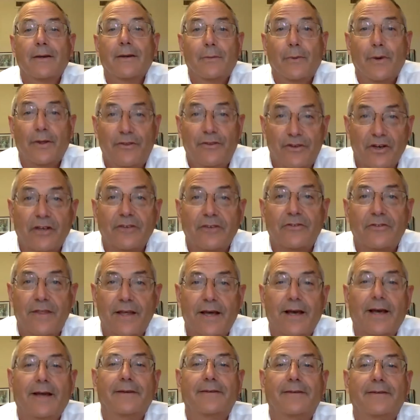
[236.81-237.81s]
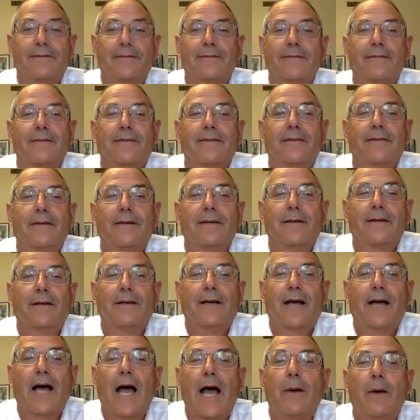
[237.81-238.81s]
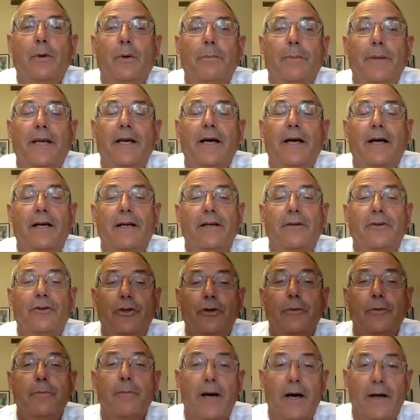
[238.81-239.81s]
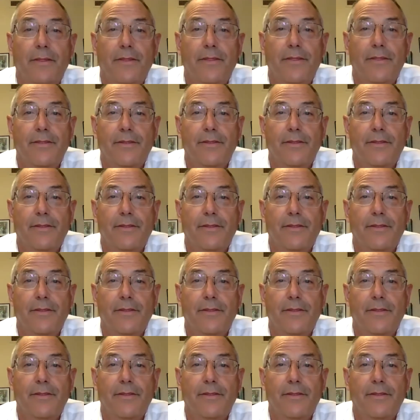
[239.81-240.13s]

with just that. I will be on a 2-month